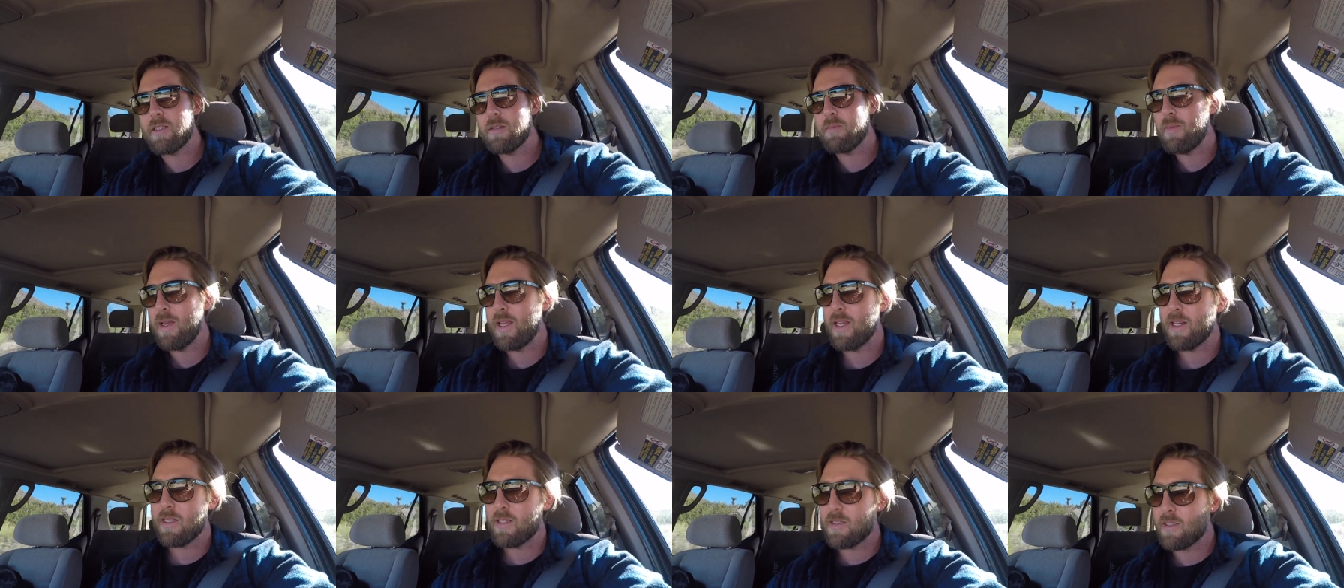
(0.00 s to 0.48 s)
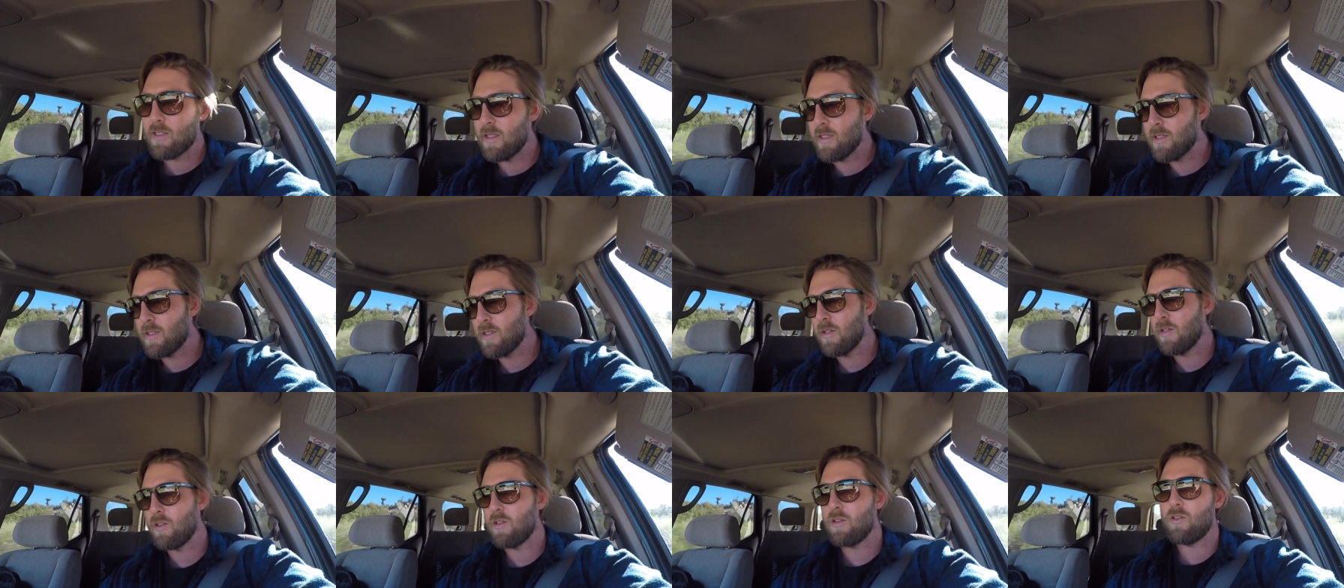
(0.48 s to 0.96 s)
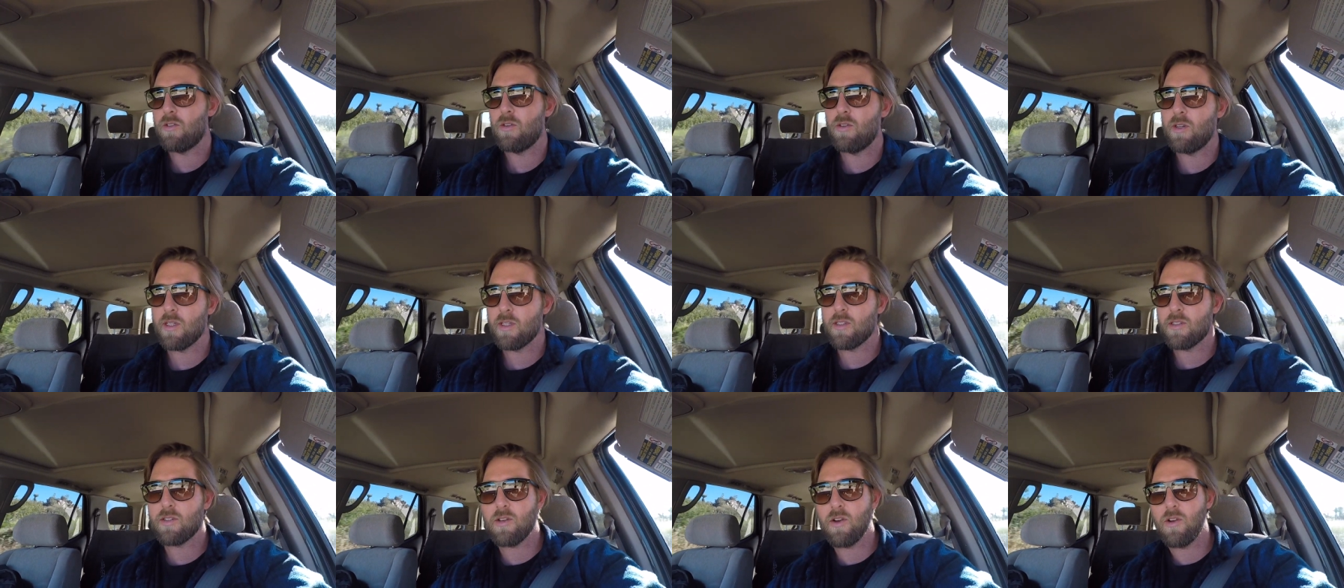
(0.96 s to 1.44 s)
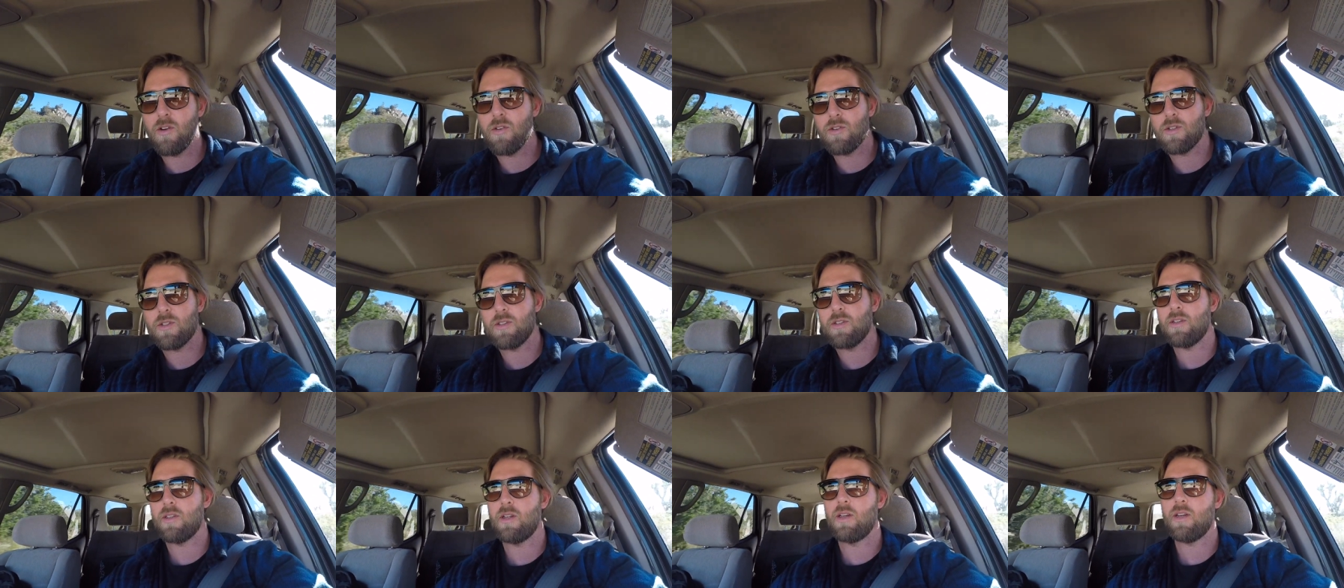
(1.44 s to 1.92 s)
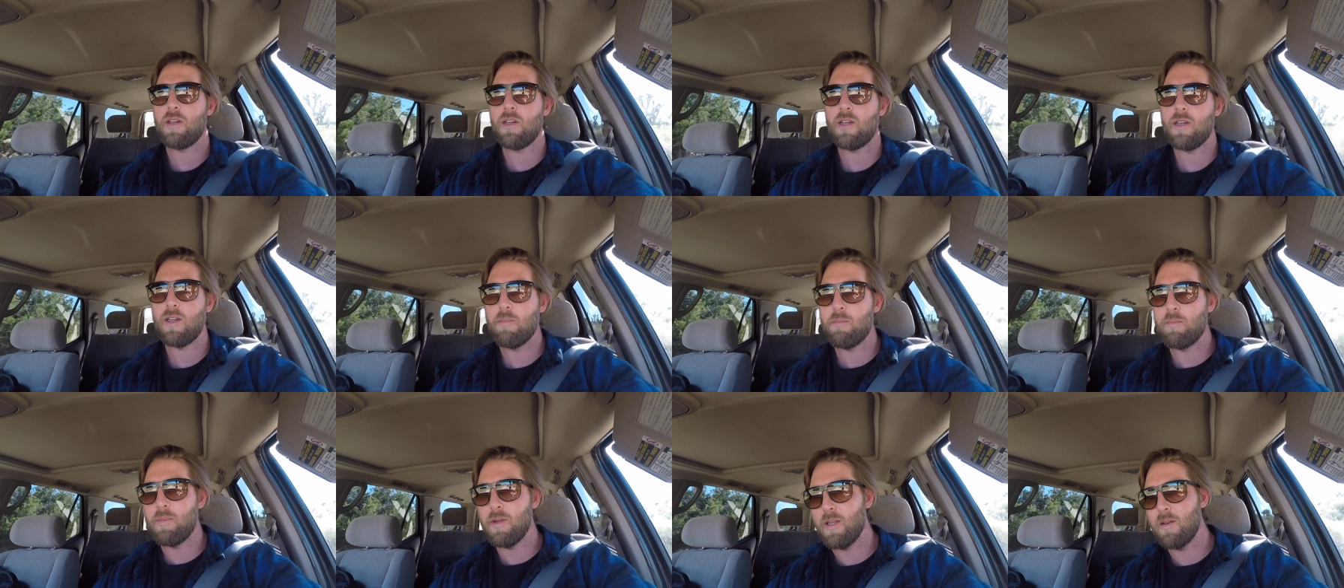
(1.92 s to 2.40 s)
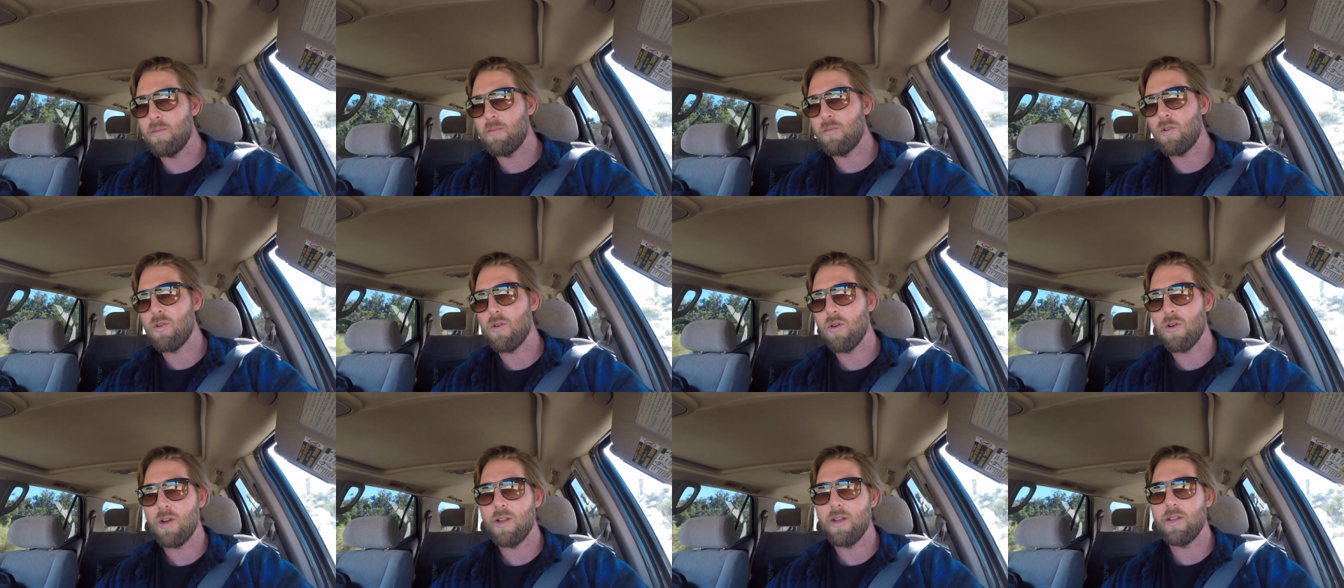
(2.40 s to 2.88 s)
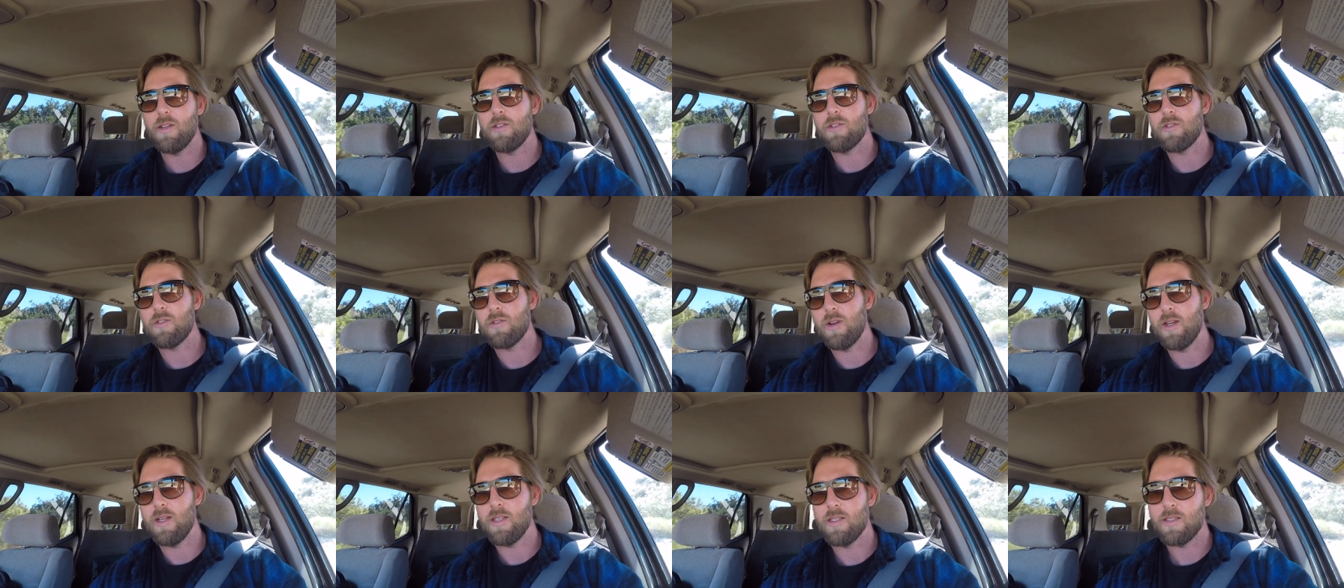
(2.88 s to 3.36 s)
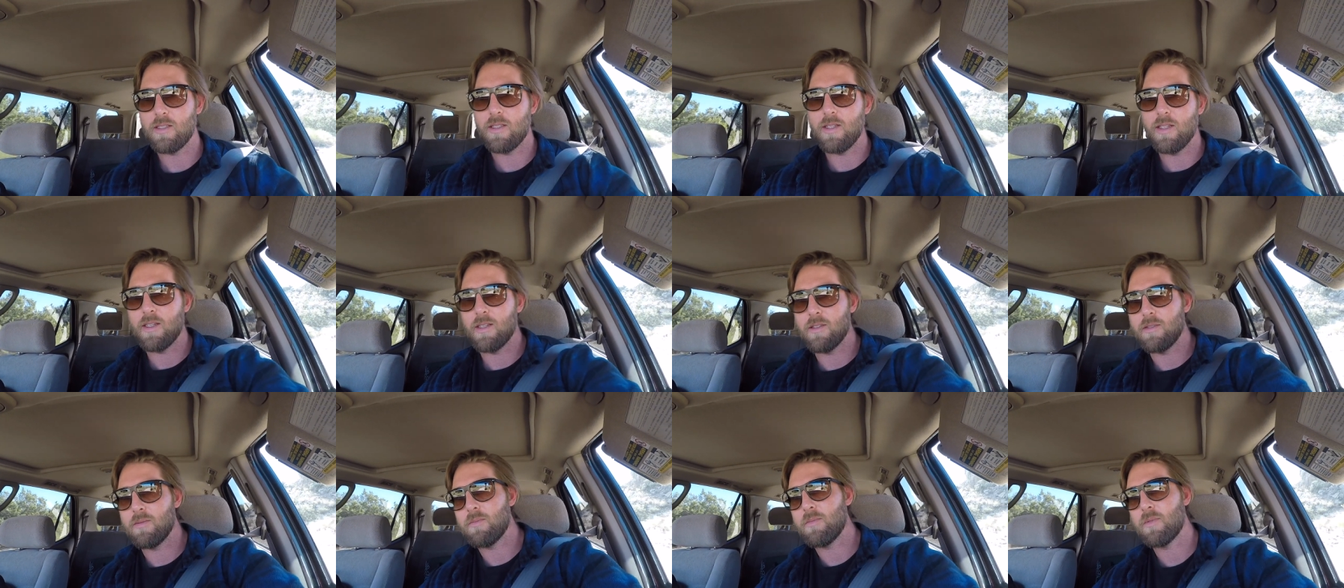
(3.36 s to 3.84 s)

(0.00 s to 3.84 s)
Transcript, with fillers: makes this little excursion a bit more interesting.